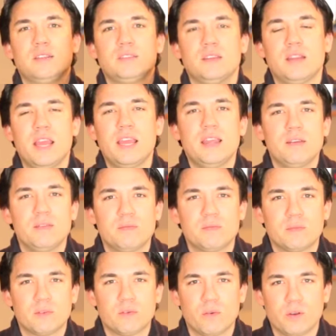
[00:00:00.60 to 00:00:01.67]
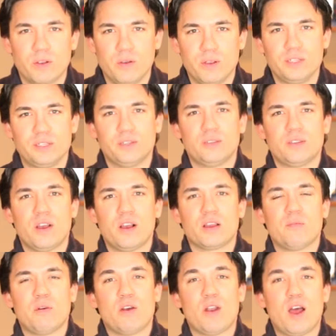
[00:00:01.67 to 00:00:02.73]
Today, we're going to talk
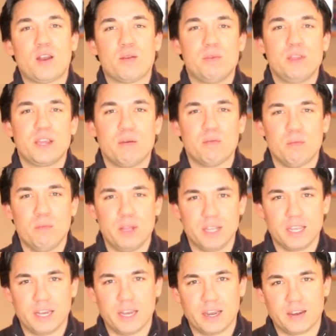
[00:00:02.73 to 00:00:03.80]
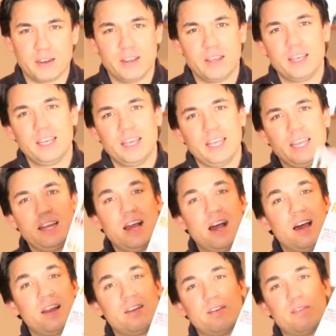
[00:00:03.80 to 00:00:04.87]
about how to become a billionaire in
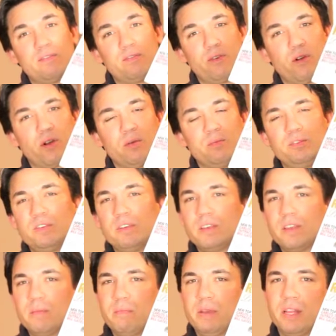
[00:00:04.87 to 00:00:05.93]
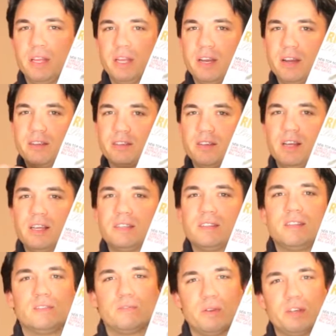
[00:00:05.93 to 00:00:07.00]
honor of Forbes billionaires
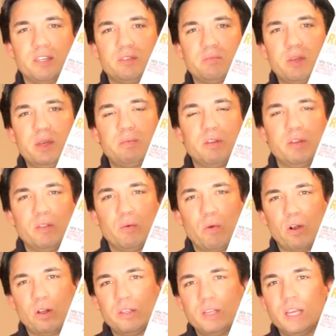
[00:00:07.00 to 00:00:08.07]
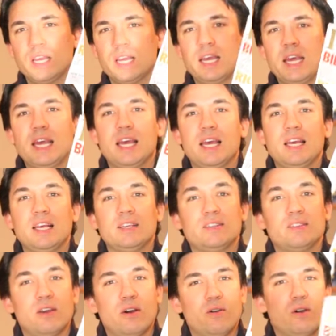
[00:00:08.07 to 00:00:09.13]
list its richest people in the world.
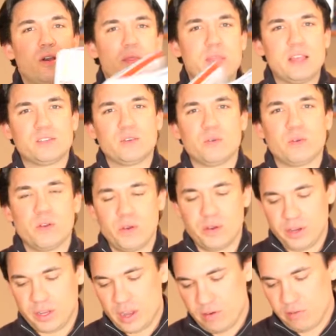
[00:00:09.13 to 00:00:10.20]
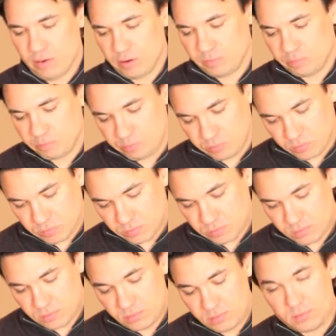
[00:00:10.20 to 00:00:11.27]
So that's what we're going to cover.
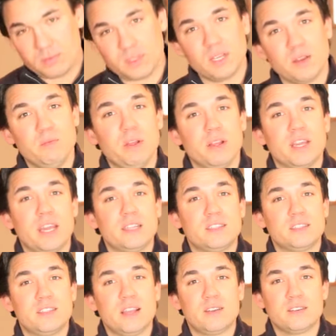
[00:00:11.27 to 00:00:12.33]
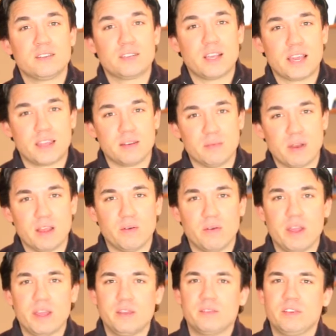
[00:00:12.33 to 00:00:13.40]
Bill Gates is down to second, by the way.